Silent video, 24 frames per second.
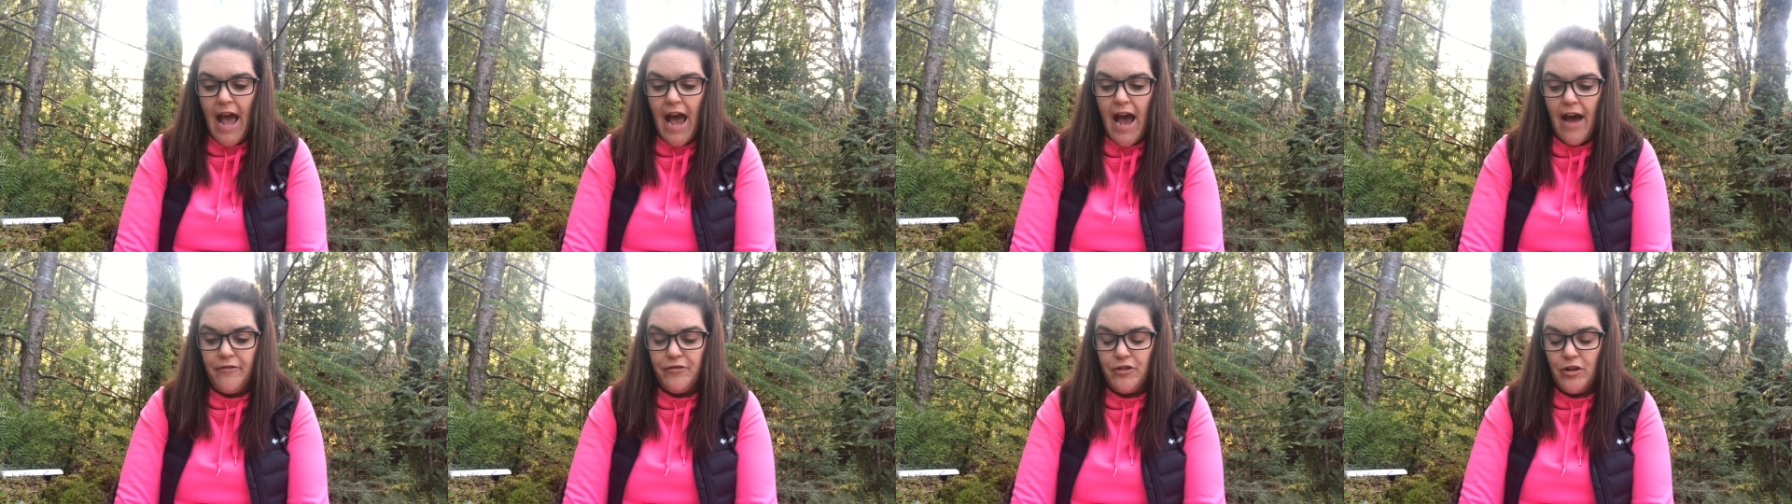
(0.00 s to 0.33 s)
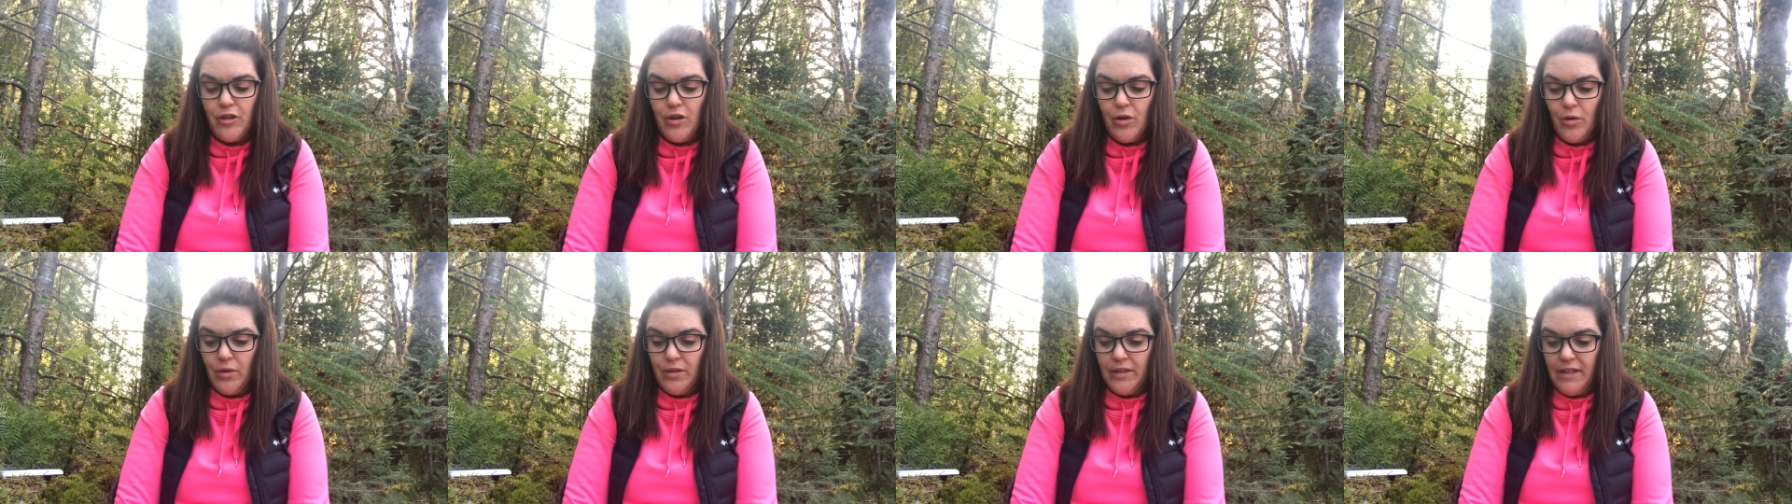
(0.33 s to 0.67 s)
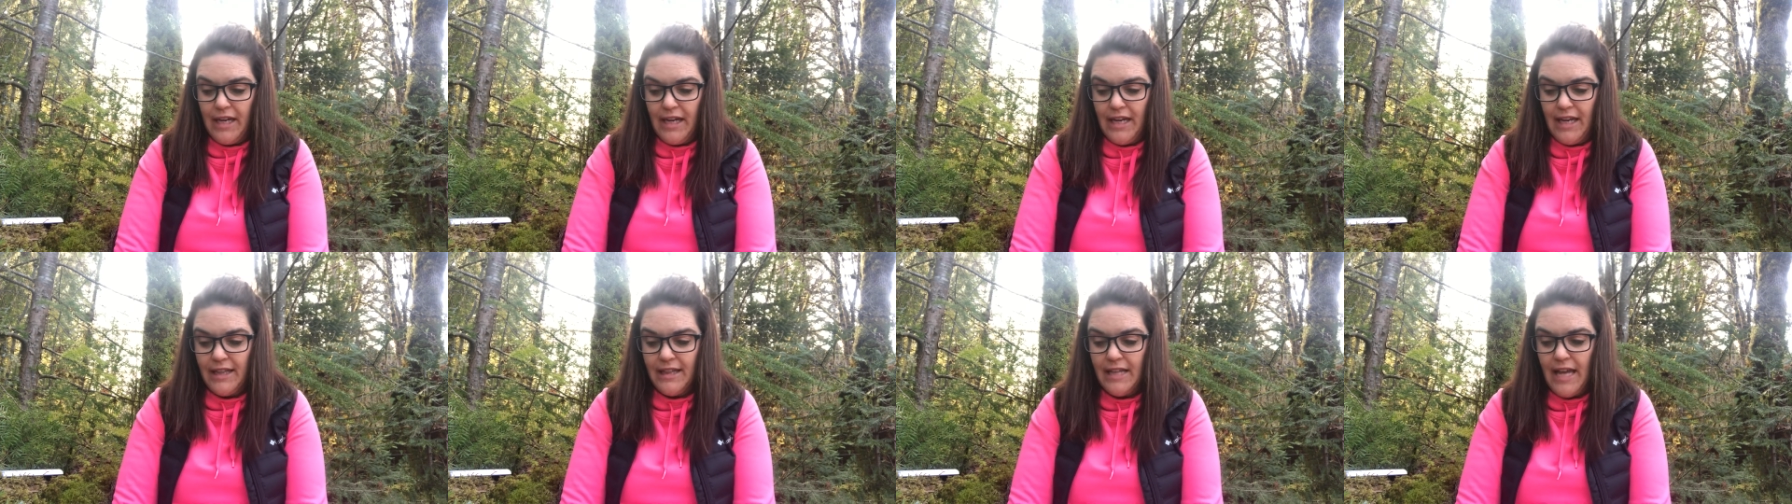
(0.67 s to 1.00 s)
After the old
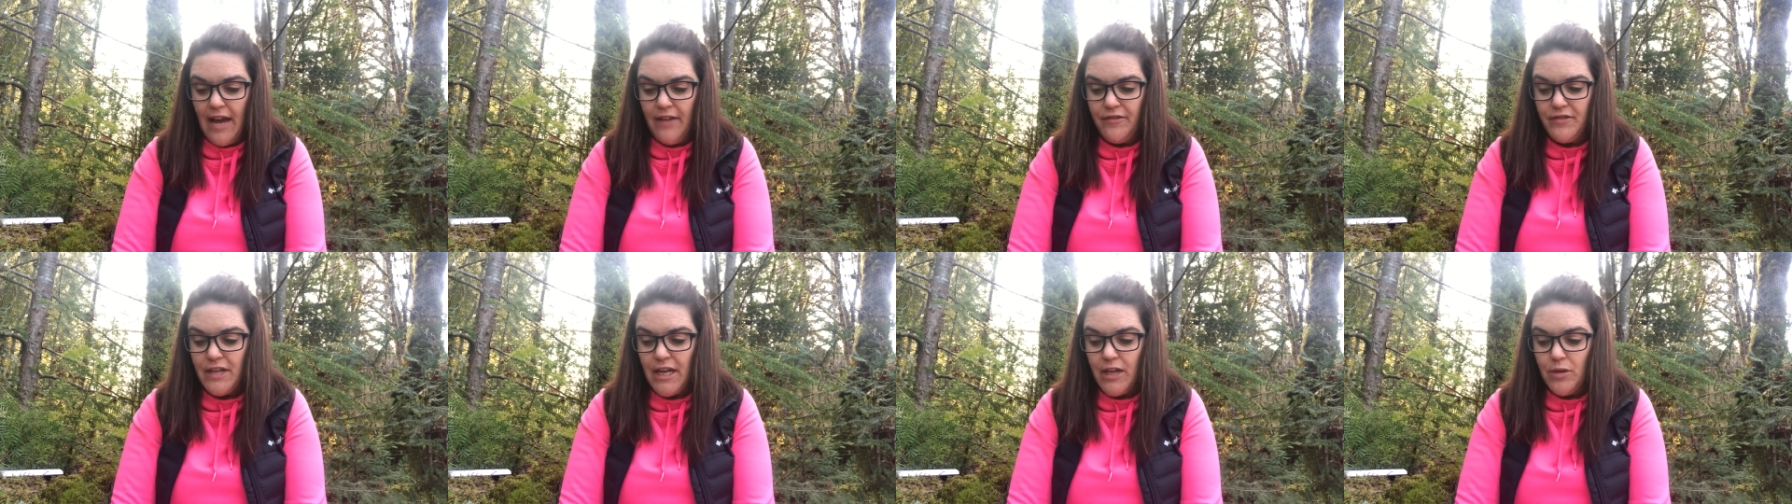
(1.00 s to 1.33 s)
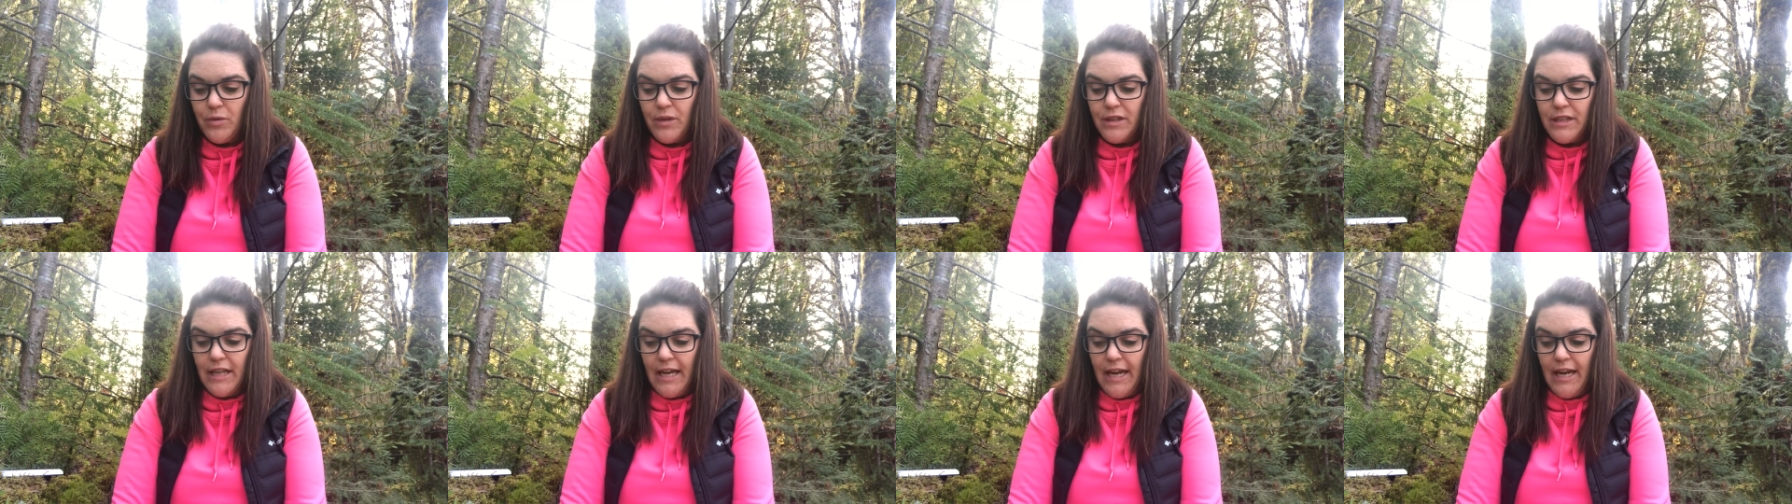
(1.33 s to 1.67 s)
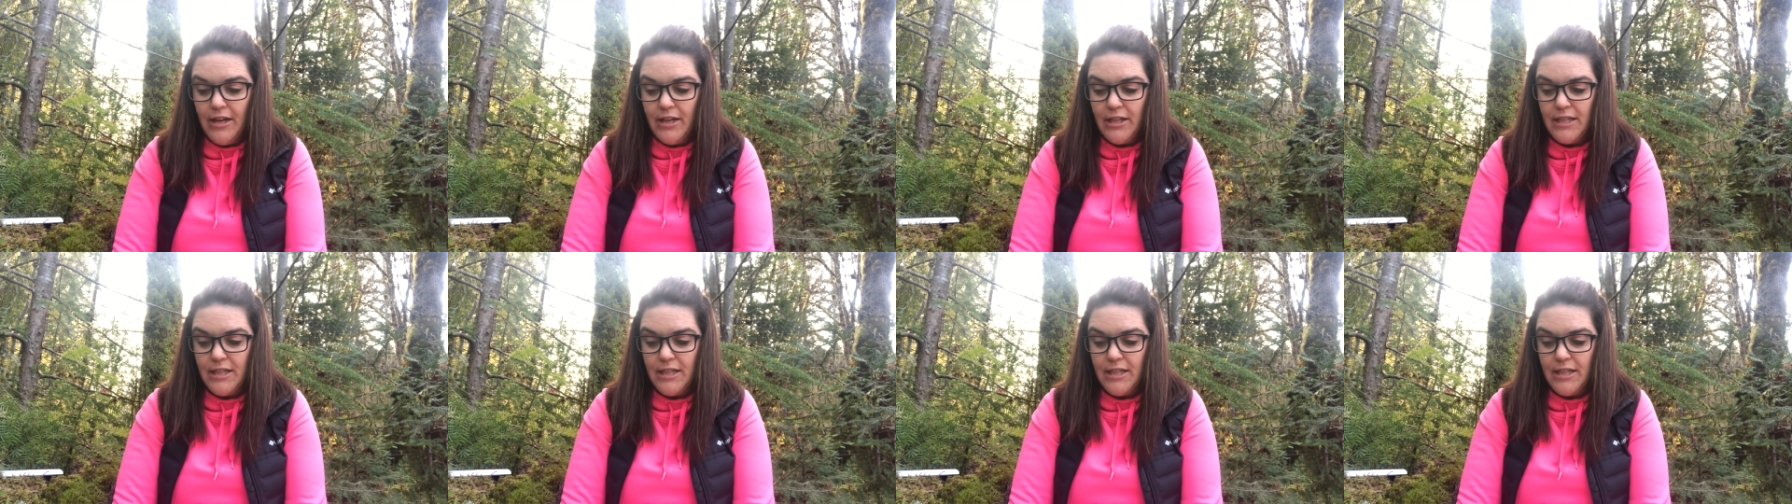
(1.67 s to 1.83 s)
lady left, Edward lay in,